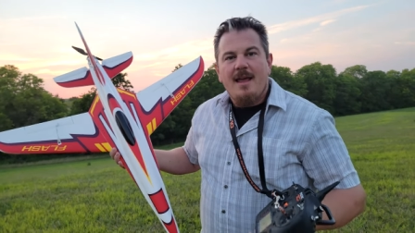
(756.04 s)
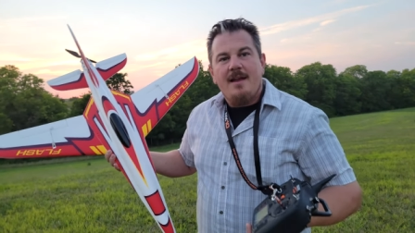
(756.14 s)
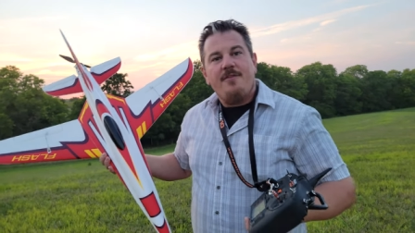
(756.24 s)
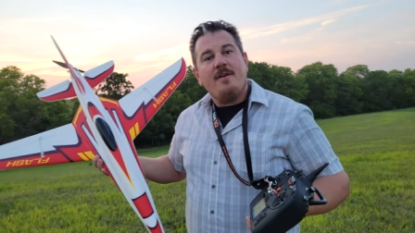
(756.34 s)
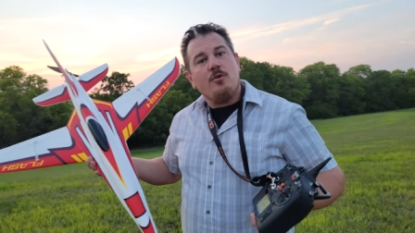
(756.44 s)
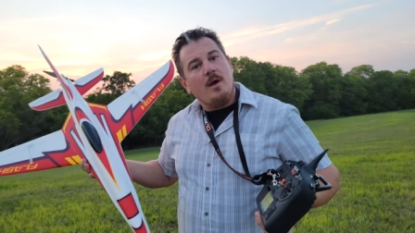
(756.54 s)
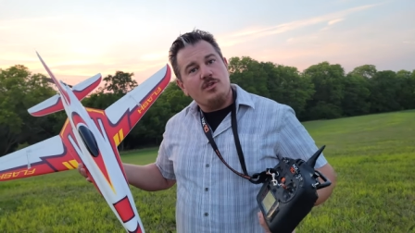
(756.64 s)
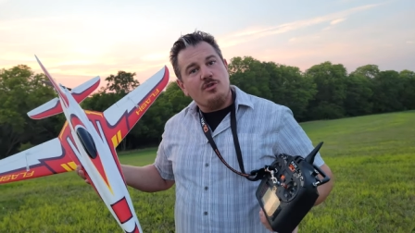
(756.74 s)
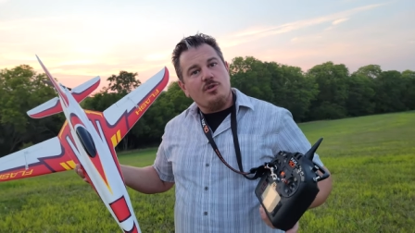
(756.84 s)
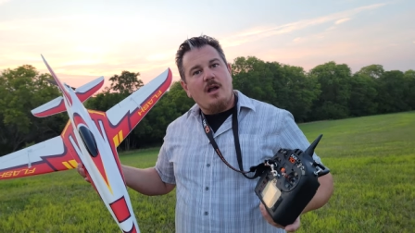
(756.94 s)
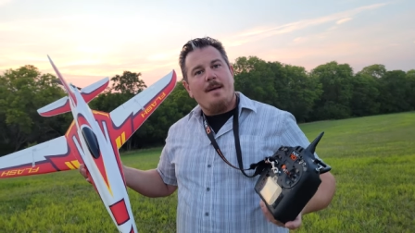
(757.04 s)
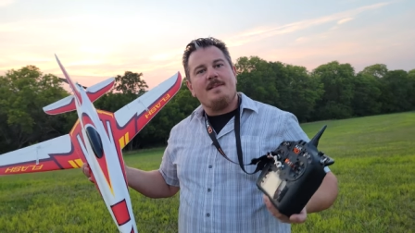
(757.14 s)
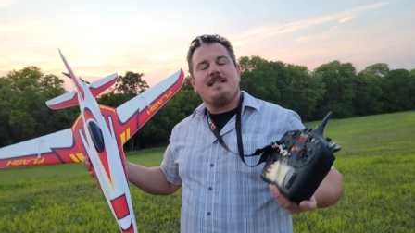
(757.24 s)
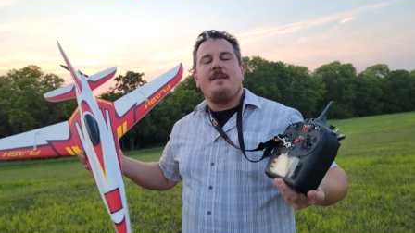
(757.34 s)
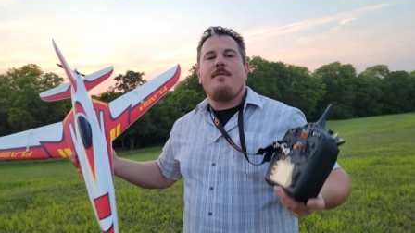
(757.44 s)
And if you have questions or
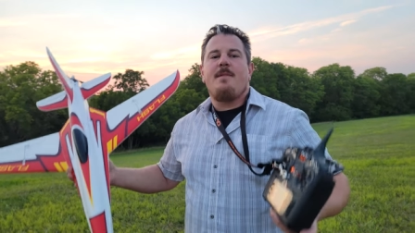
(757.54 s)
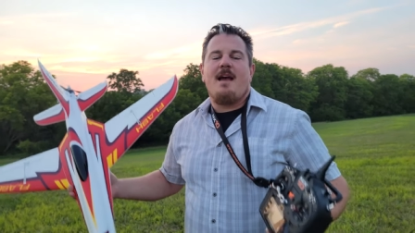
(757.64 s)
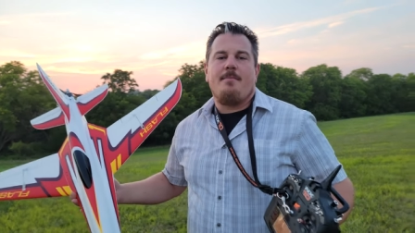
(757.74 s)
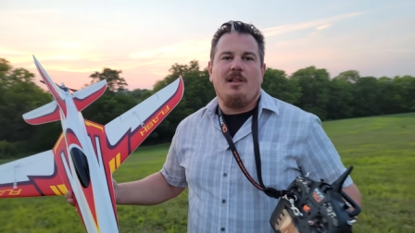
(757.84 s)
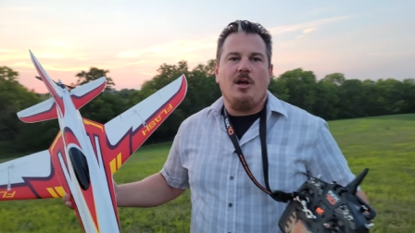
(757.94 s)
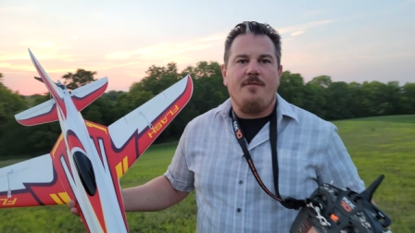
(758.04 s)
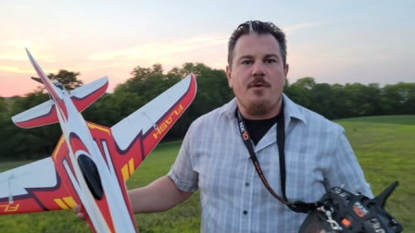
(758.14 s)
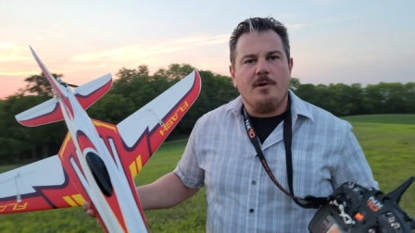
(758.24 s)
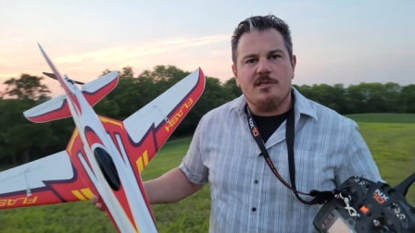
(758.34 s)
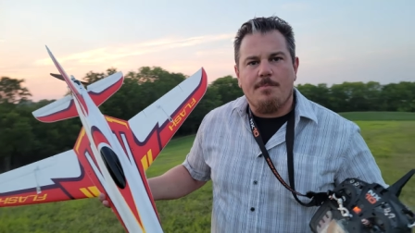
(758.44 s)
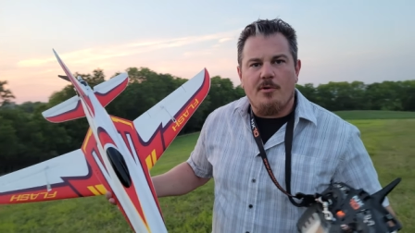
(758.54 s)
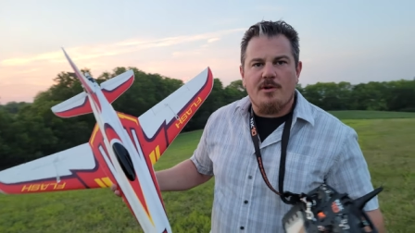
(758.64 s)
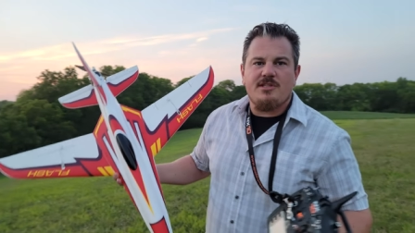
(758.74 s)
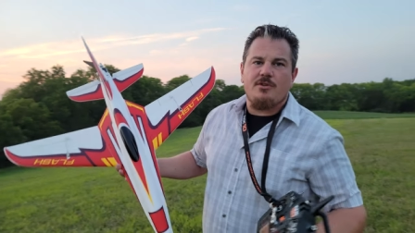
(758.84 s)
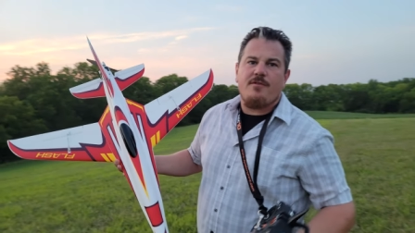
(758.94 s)
comments, leave them down below. If you want to support
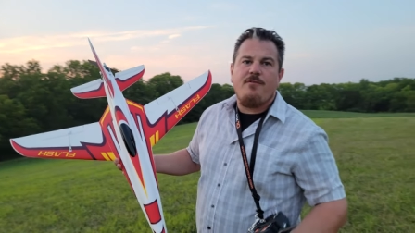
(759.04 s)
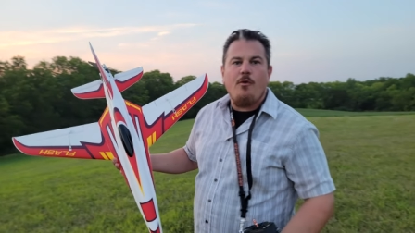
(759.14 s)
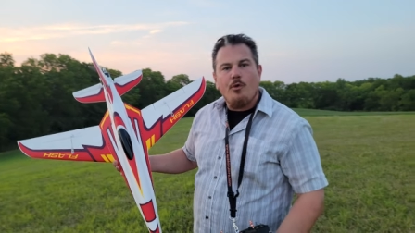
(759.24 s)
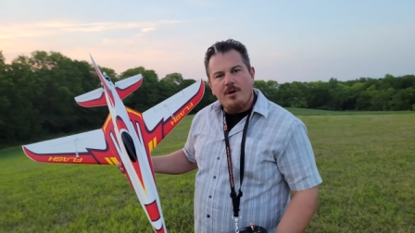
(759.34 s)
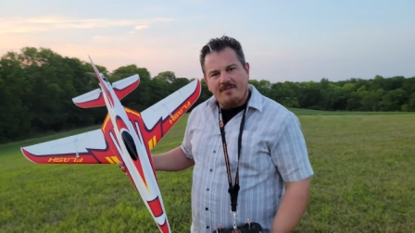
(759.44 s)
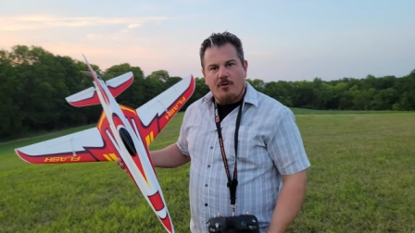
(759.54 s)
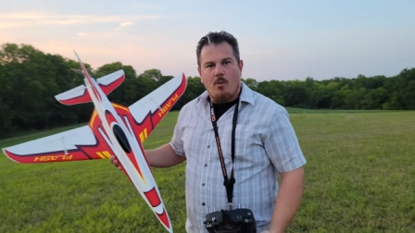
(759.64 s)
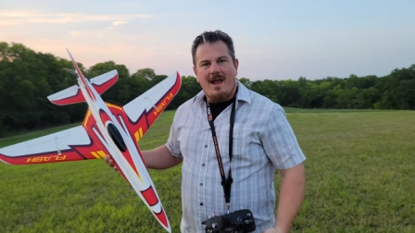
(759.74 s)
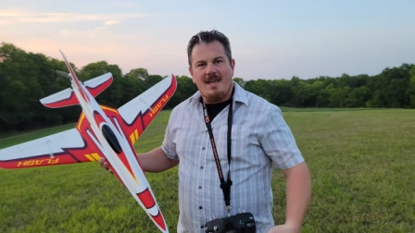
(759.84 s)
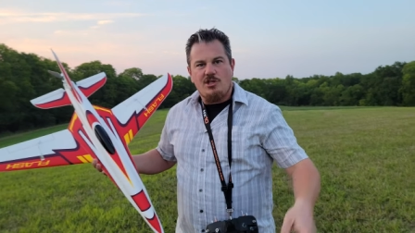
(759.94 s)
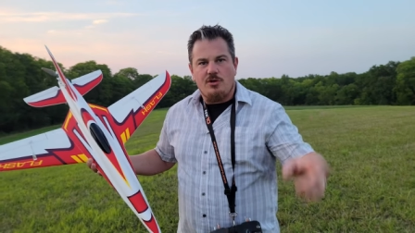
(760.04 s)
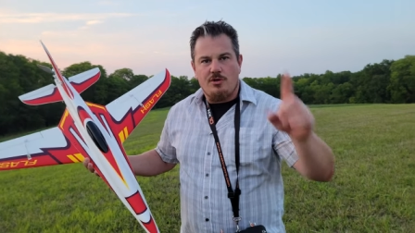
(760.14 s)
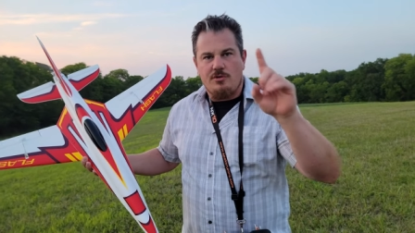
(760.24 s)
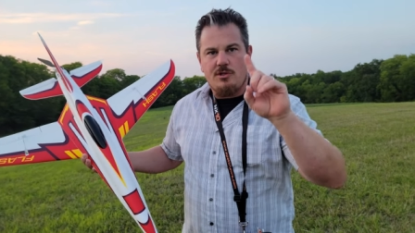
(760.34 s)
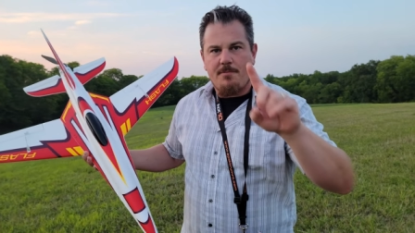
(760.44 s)
us, there's four different ways you can
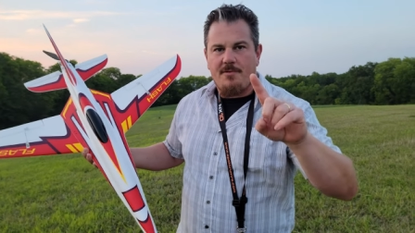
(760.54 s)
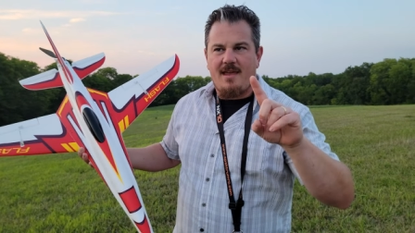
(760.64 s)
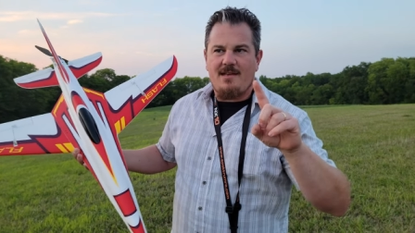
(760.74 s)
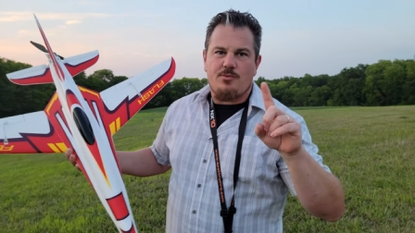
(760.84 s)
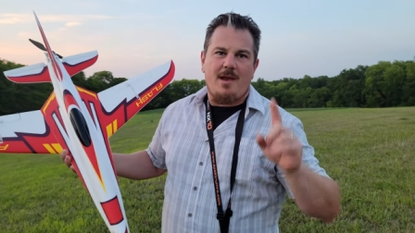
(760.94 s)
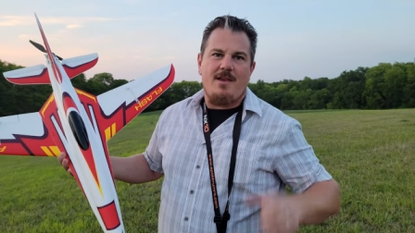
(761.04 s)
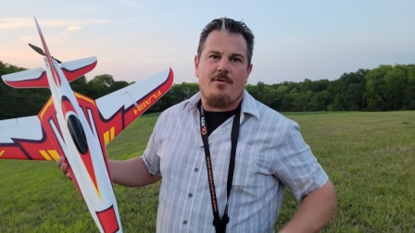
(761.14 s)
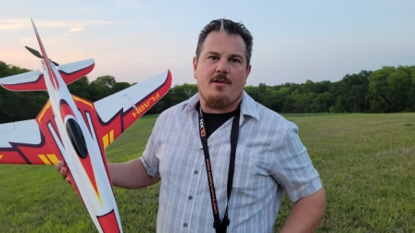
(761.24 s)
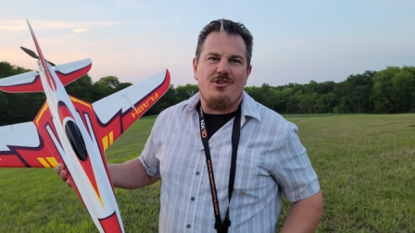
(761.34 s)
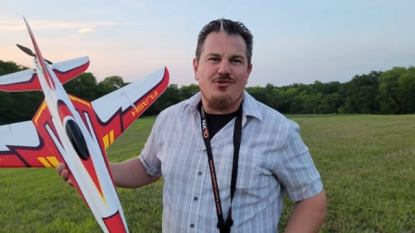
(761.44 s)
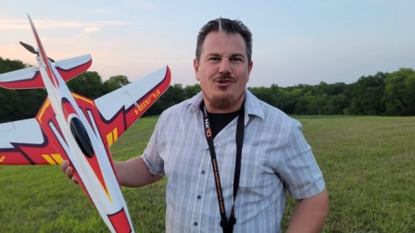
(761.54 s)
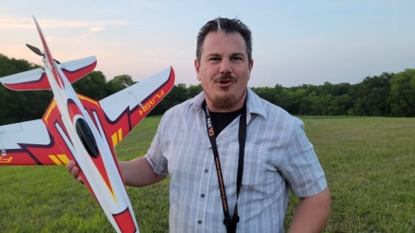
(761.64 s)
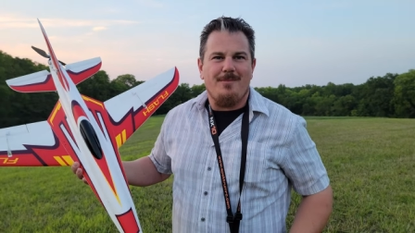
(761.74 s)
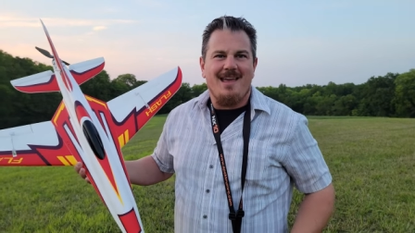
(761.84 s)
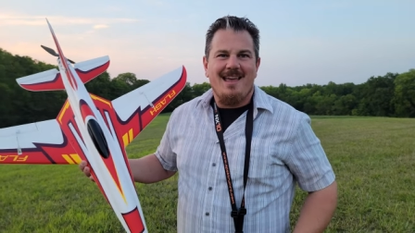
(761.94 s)
do super thanks right here on
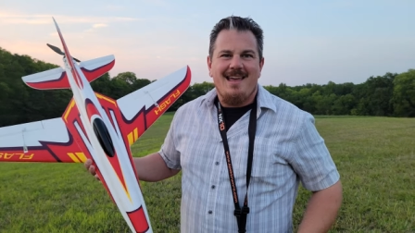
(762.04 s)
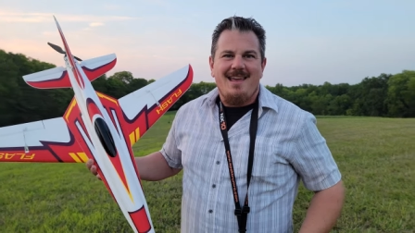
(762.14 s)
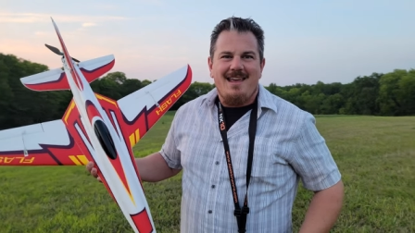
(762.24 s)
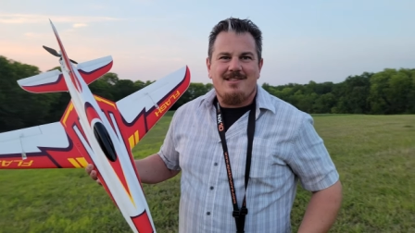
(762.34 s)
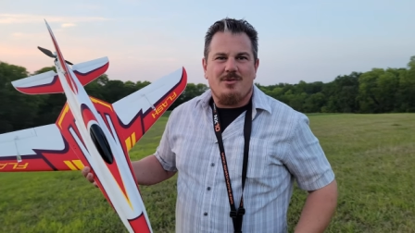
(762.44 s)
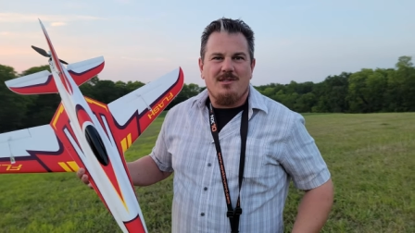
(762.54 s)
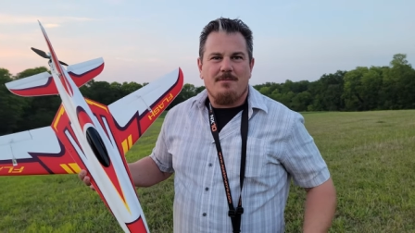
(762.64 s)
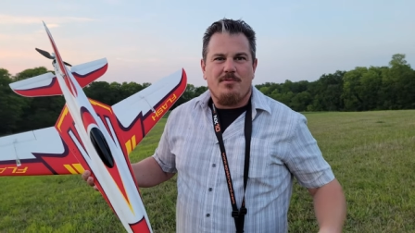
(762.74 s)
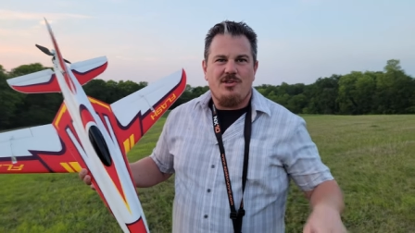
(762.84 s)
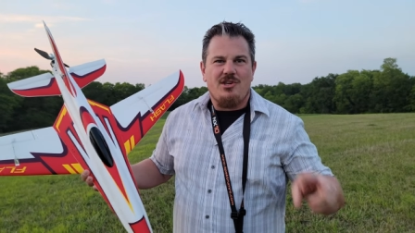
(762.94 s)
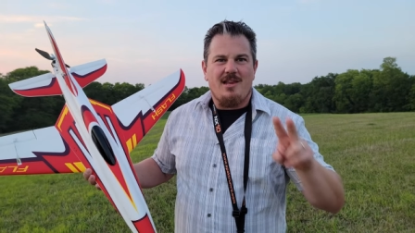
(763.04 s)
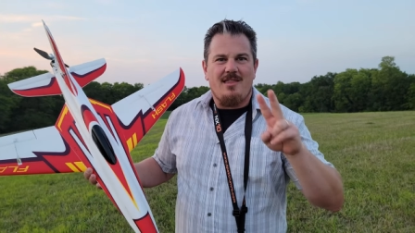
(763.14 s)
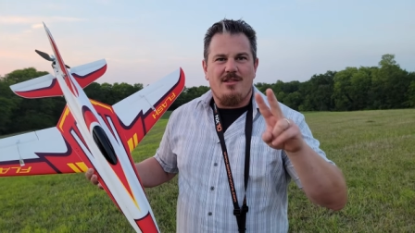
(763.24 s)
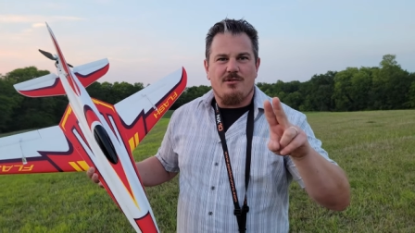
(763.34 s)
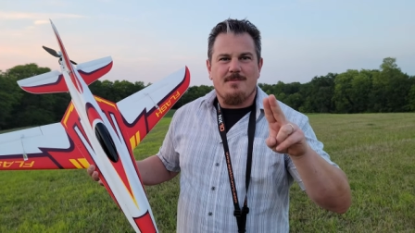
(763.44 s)
YouTube. It's always appreciated.
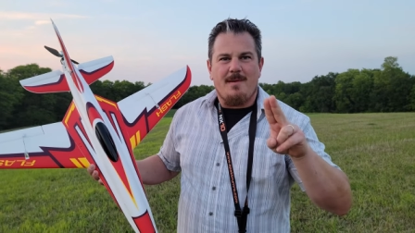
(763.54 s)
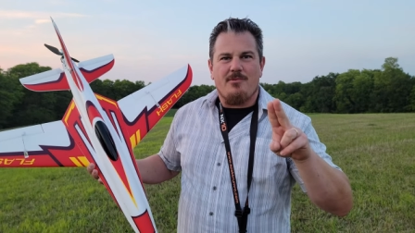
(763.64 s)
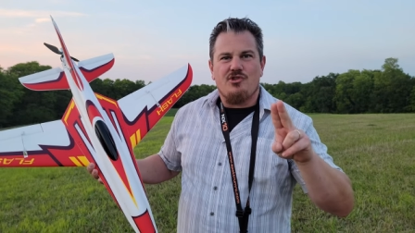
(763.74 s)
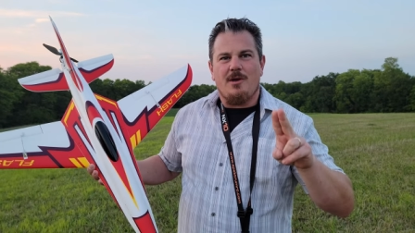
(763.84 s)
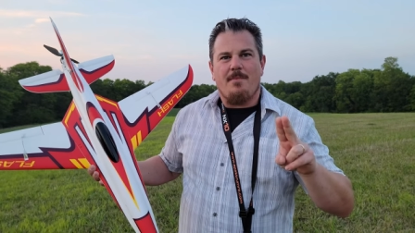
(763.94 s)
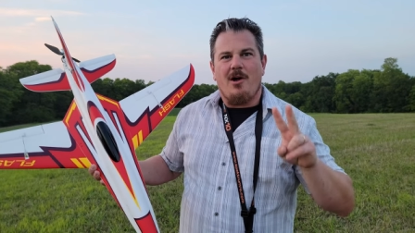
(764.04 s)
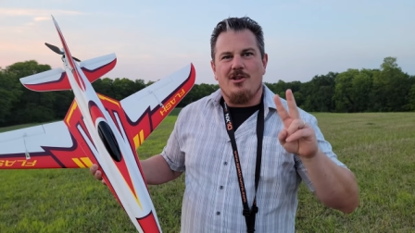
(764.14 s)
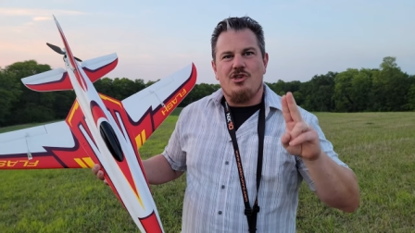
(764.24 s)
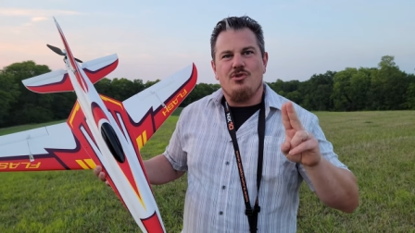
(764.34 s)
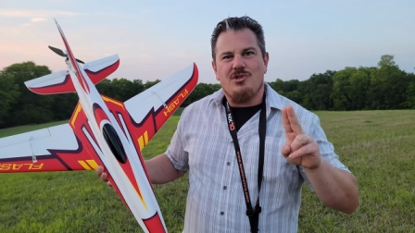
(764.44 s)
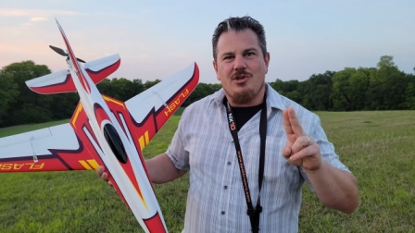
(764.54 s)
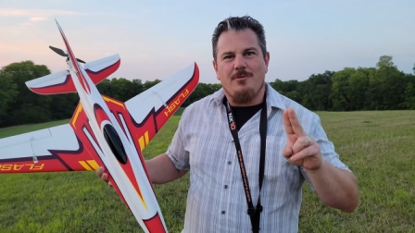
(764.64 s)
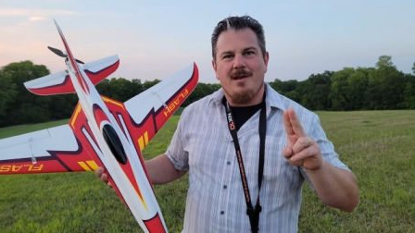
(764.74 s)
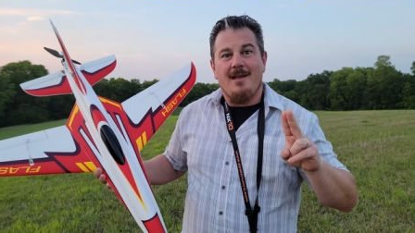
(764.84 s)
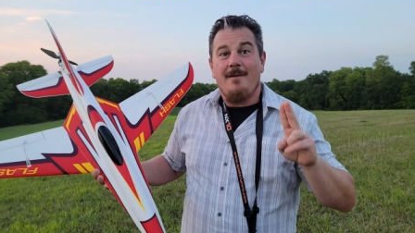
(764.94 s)
Then there's membership on YouTube.